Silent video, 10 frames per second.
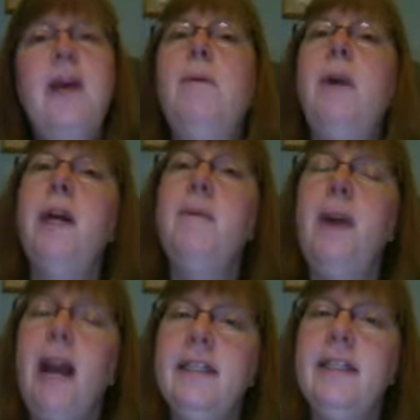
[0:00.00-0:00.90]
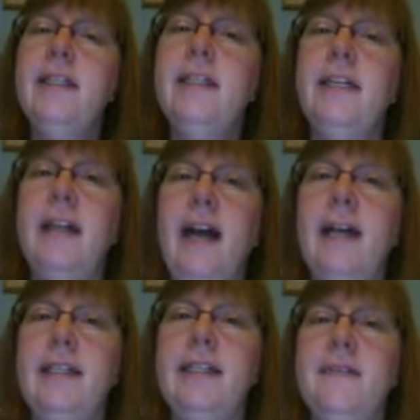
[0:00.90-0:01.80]
We're going to practice in
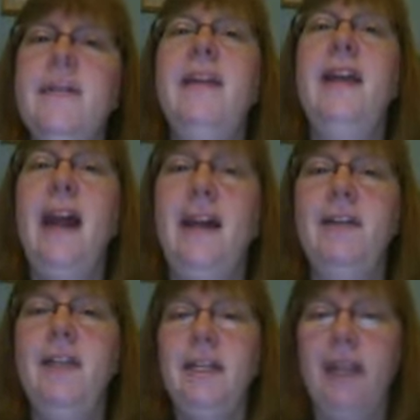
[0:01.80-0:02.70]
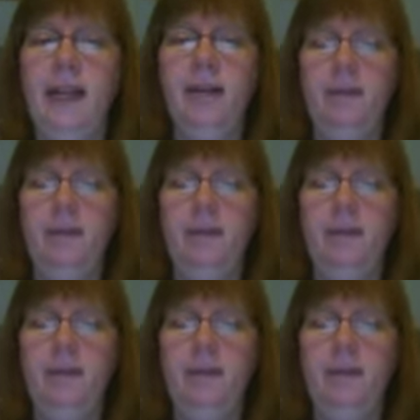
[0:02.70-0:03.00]
class. Have a good night.